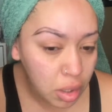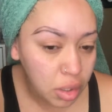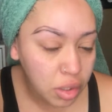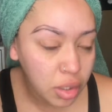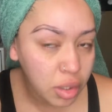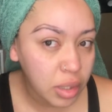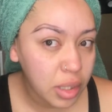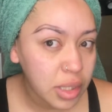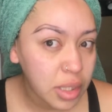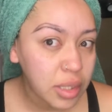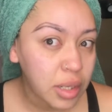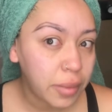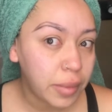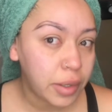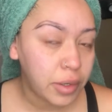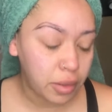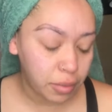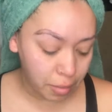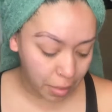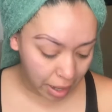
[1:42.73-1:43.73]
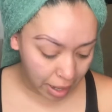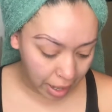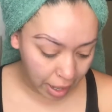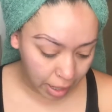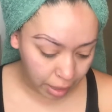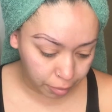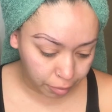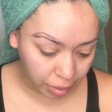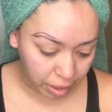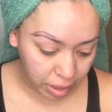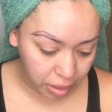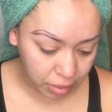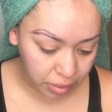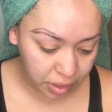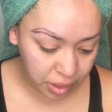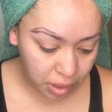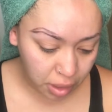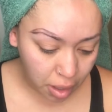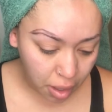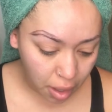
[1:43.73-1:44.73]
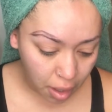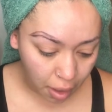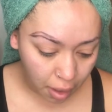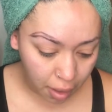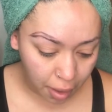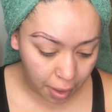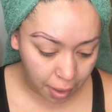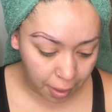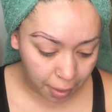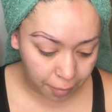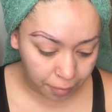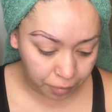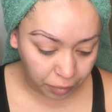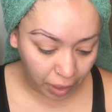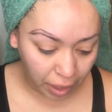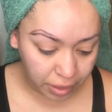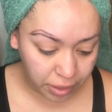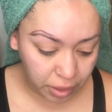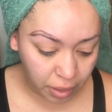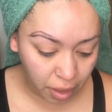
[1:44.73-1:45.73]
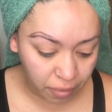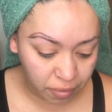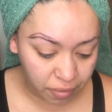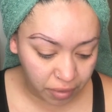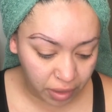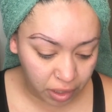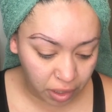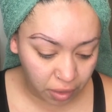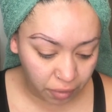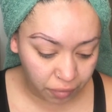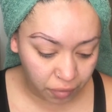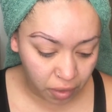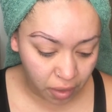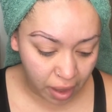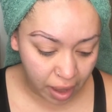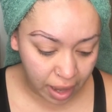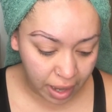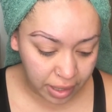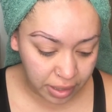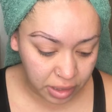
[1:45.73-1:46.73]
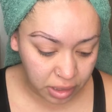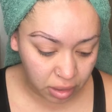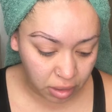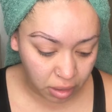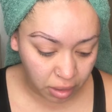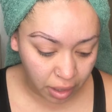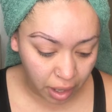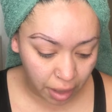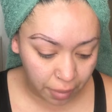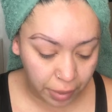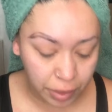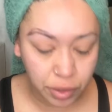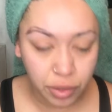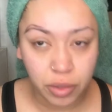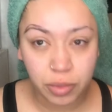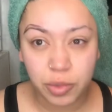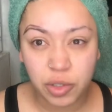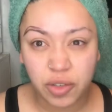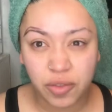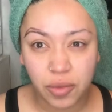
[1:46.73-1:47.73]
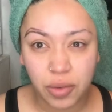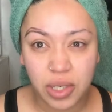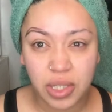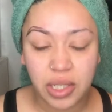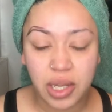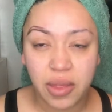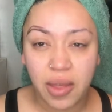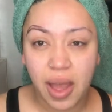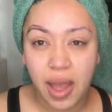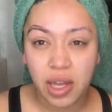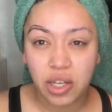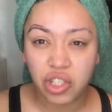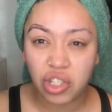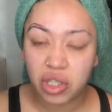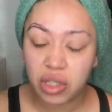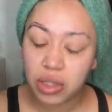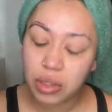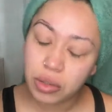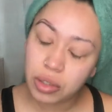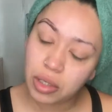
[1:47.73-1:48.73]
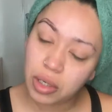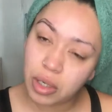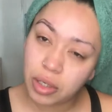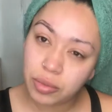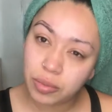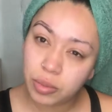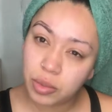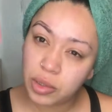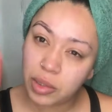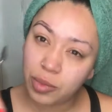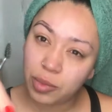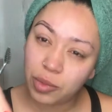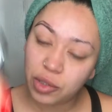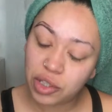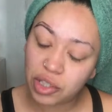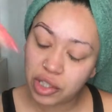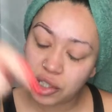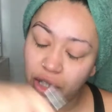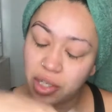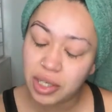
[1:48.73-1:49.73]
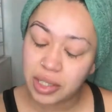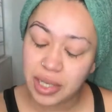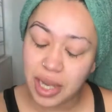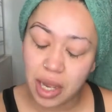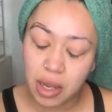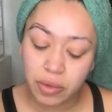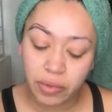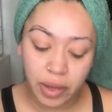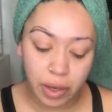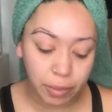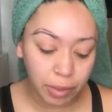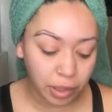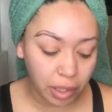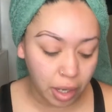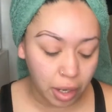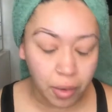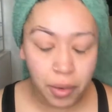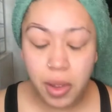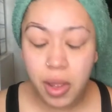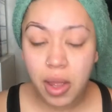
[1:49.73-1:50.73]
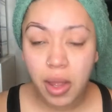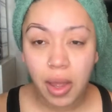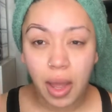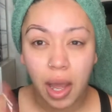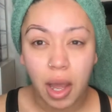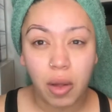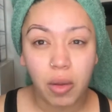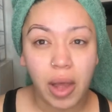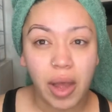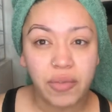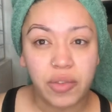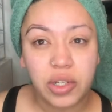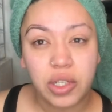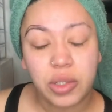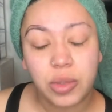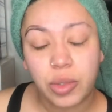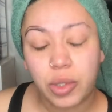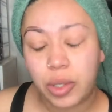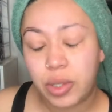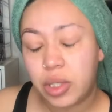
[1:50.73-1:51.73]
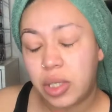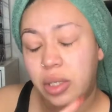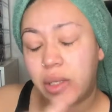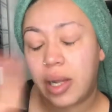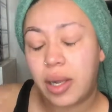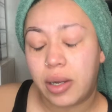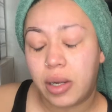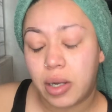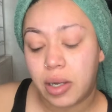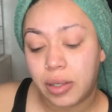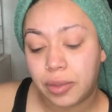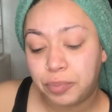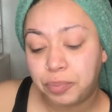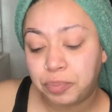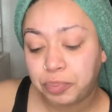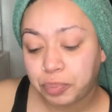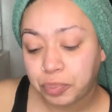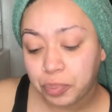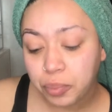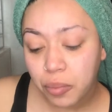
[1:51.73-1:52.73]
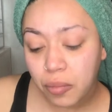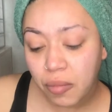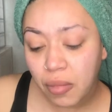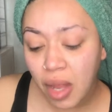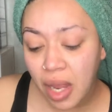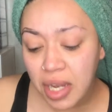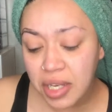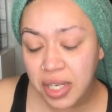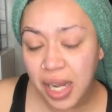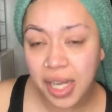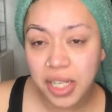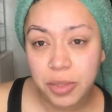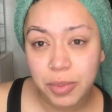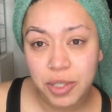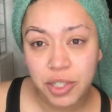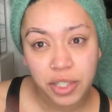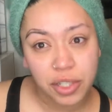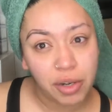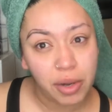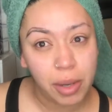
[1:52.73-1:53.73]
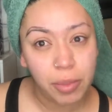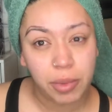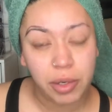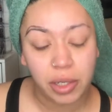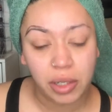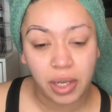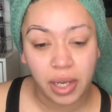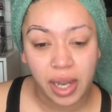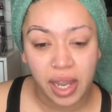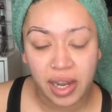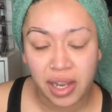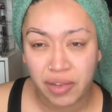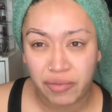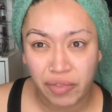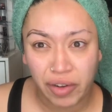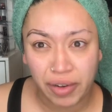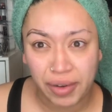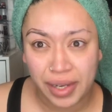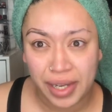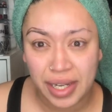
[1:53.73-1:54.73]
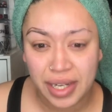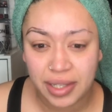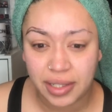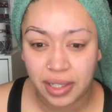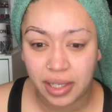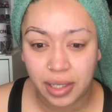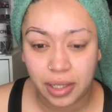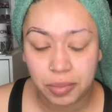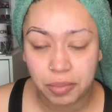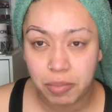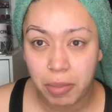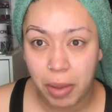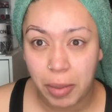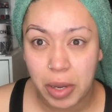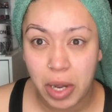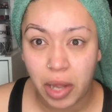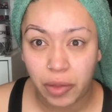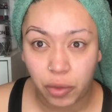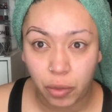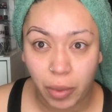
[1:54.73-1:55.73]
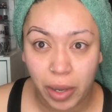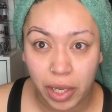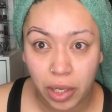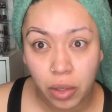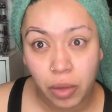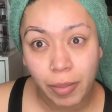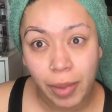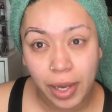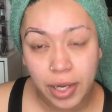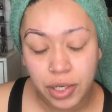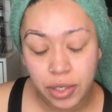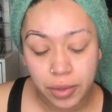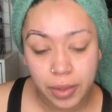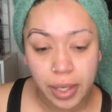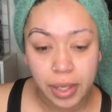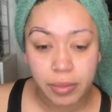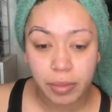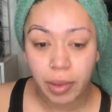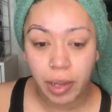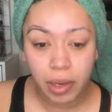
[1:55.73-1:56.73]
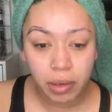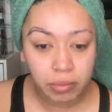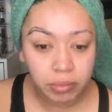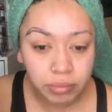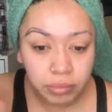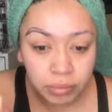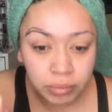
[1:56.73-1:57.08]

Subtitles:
So this is how I do my eyebrows. I do have a video for that on how I do them. So if you want to see that, just just look down there below. I'll have the subscription line attachment so you're able to look at it. Very easy. Maybe not the way you might do it, but